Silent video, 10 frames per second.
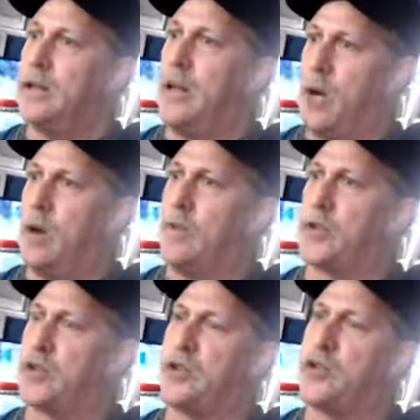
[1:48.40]
You know,
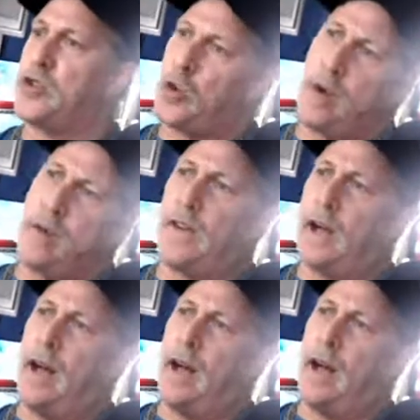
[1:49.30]
there's sort of
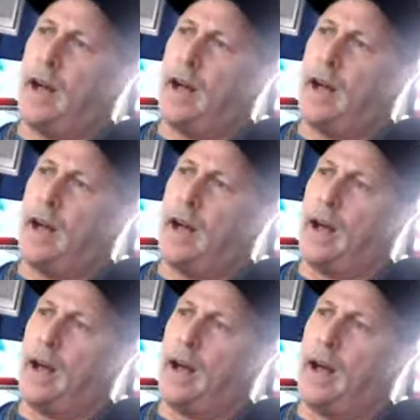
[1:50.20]
a
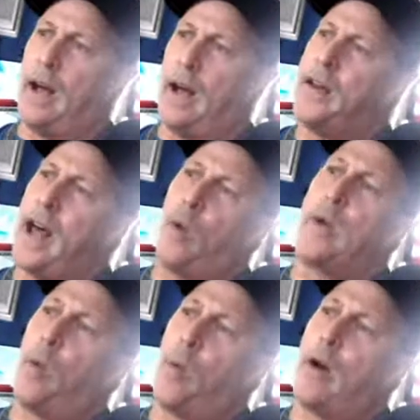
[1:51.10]
not only
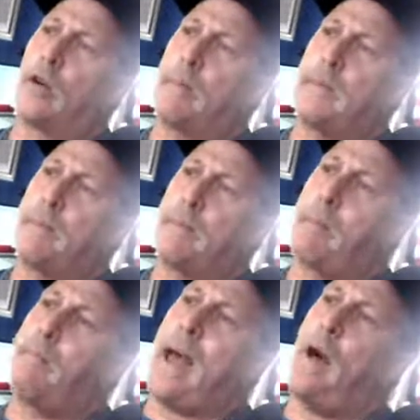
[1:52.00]
a welcoming, but a
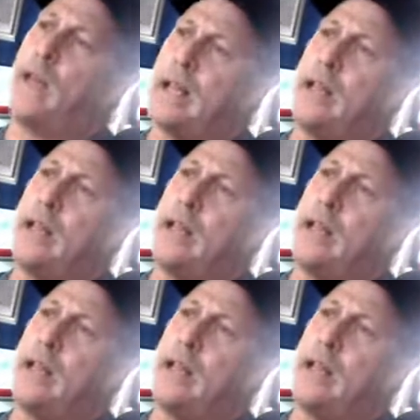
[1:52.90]
bounty.